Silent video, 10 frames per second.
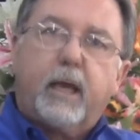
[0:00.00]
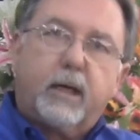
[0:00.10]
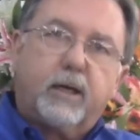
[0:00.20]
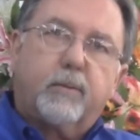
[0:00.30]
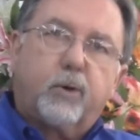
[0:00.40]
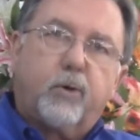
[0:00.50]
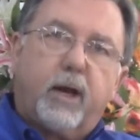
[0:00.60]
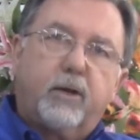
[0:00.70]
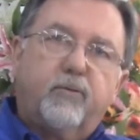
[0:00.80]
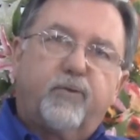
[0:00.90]
and a
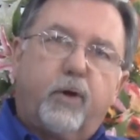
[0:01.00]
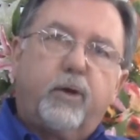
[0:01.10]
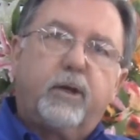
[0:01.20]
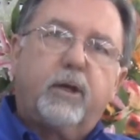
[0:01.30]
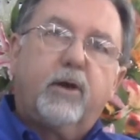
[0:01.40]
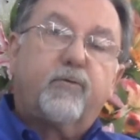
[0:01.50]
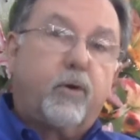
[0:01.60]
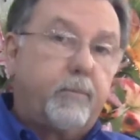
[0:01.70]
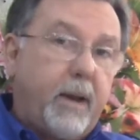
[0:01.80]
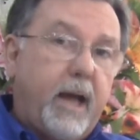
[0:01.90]
Democrat who voted
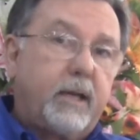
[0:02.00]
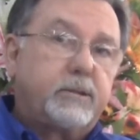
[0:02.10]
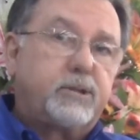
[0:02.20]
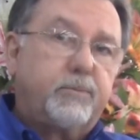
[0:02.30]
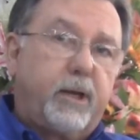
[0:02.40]
for a balanced